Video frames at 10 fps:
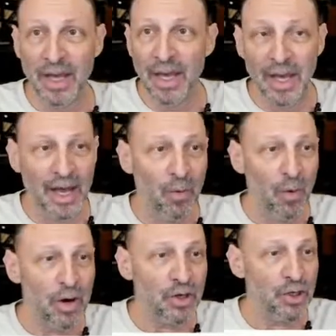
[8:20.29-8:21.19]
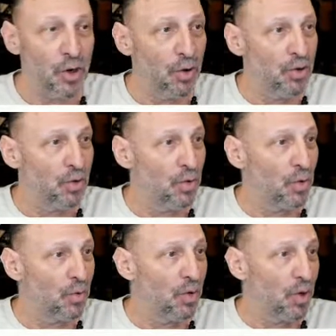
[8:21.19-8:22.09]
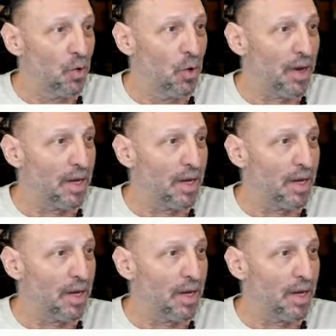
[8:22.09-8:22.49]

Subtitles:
And I want to show you real quick